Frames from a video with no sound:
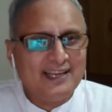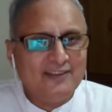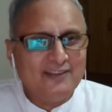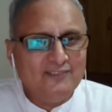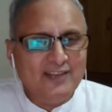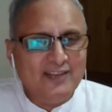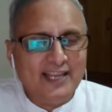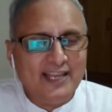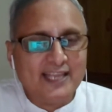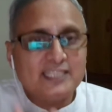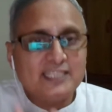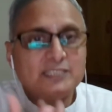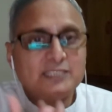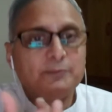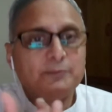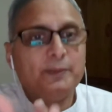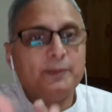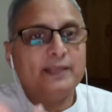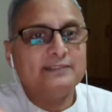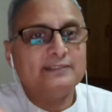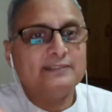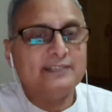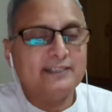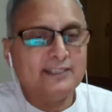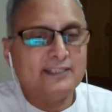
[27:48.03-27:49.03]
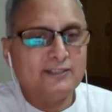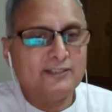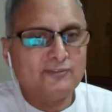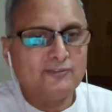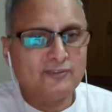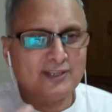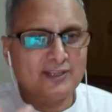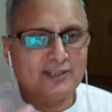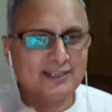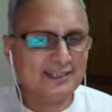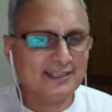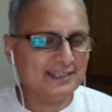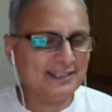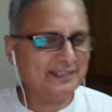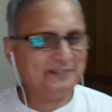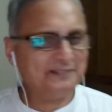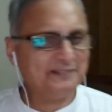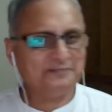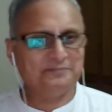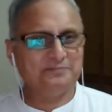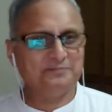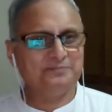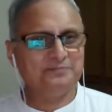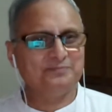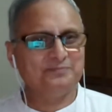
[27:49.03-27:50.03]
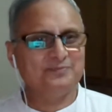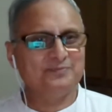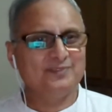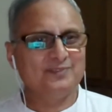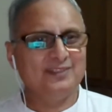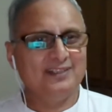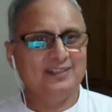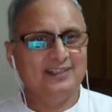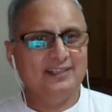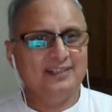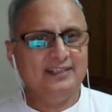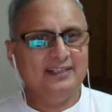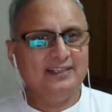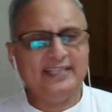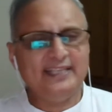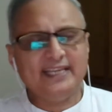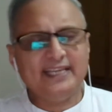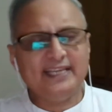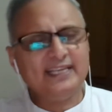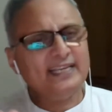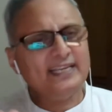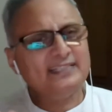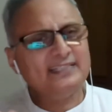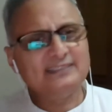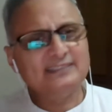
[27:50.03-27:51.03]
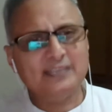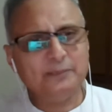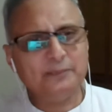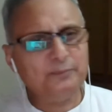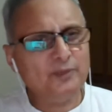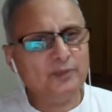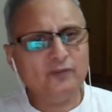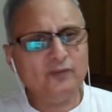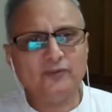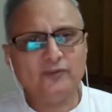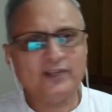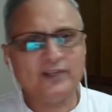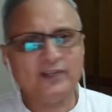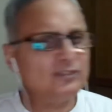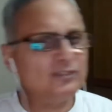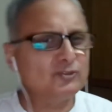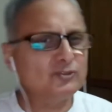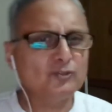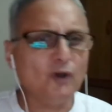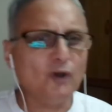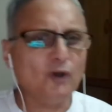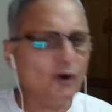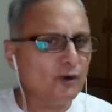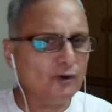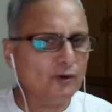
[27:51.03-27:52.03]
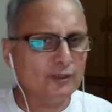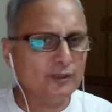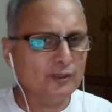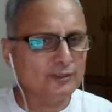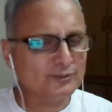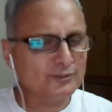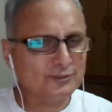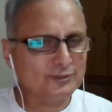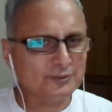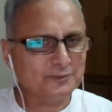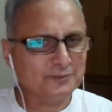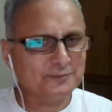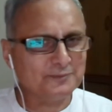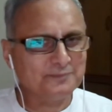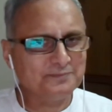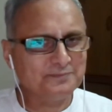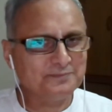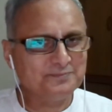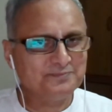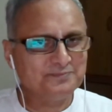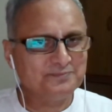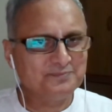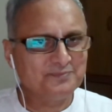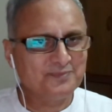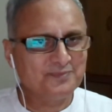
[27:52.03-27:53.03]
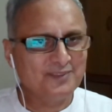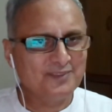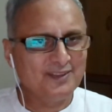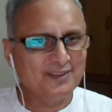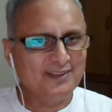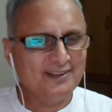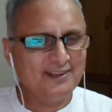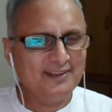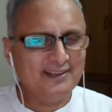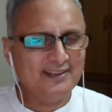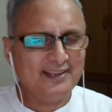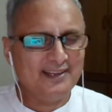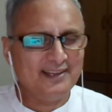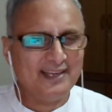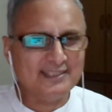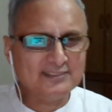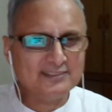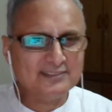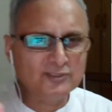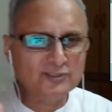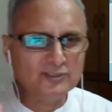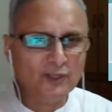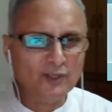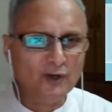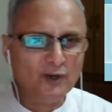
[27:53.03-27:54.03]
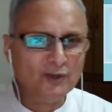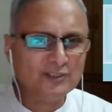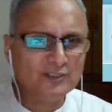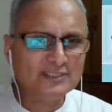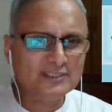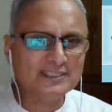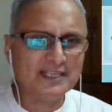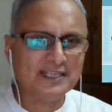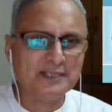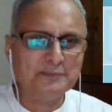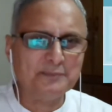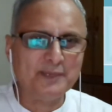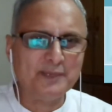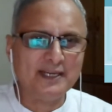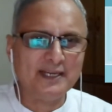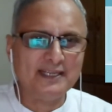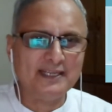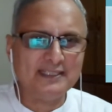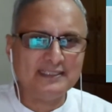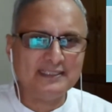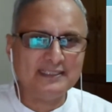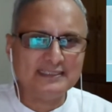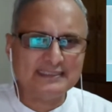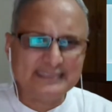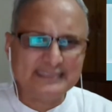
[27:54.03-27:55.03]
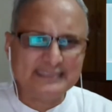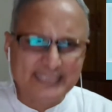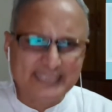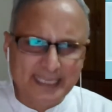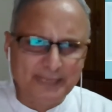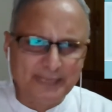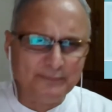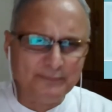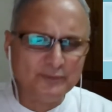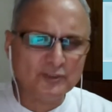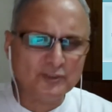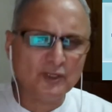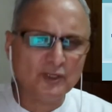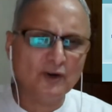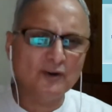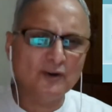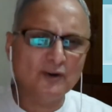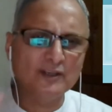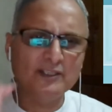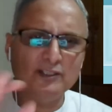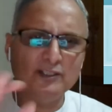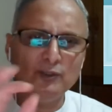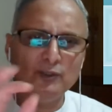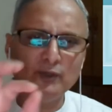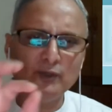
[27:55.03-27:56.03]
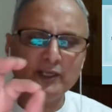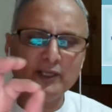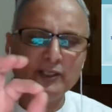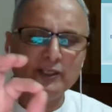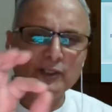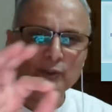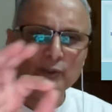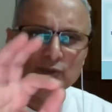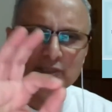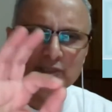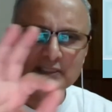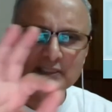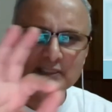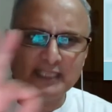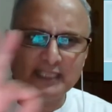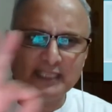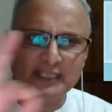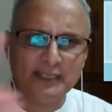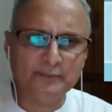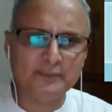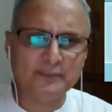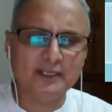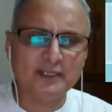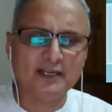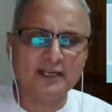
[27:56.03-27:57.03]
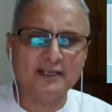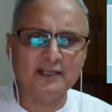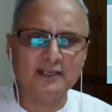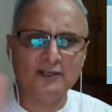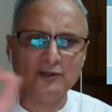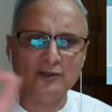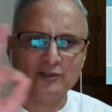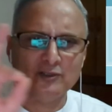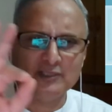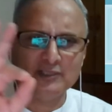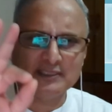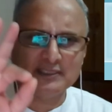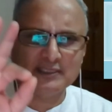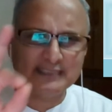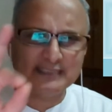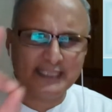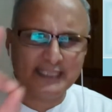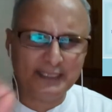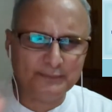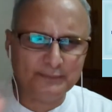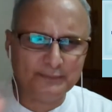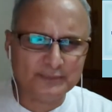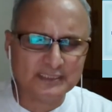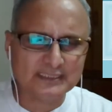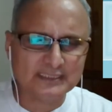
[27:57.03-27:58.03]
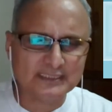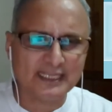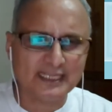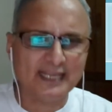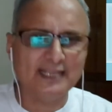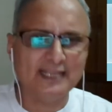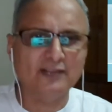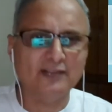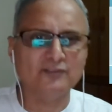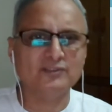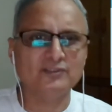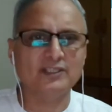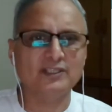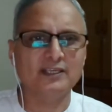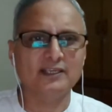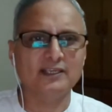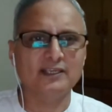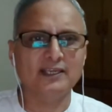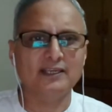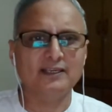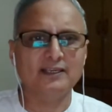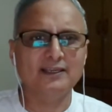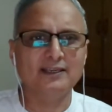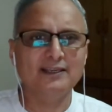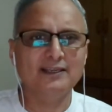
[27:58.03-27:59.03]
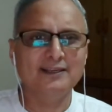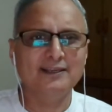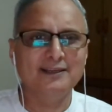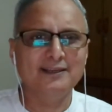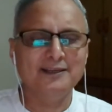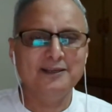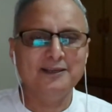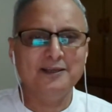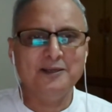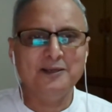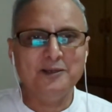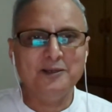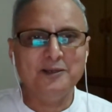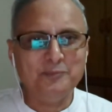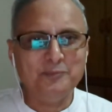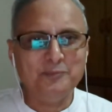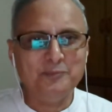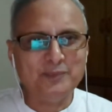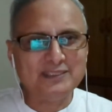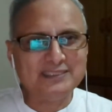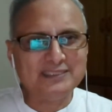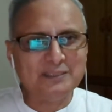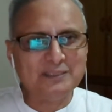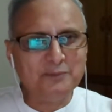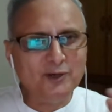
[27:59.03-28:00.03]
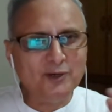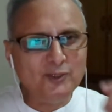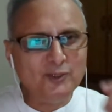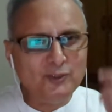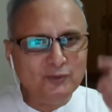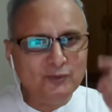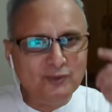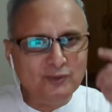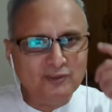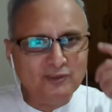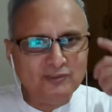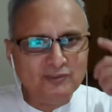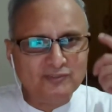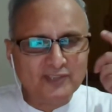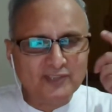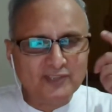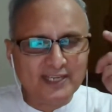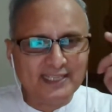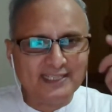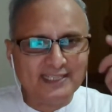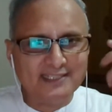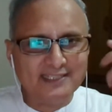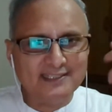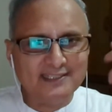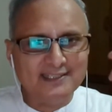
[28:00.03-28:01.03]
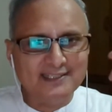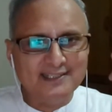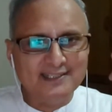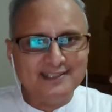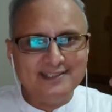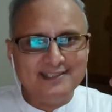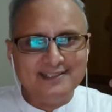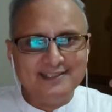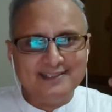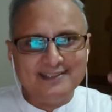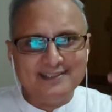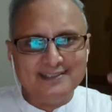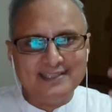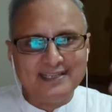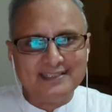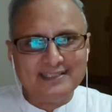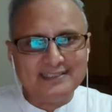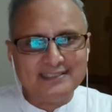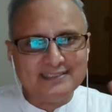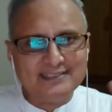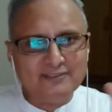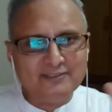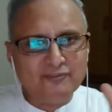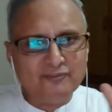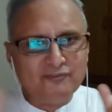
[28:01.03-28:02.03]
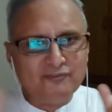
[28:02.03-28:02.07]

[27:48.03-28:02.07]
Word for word: will express it differently. Take example of any song also. A song sung by same song, you can use the same raga or the same style of singing, but somehow you will find that the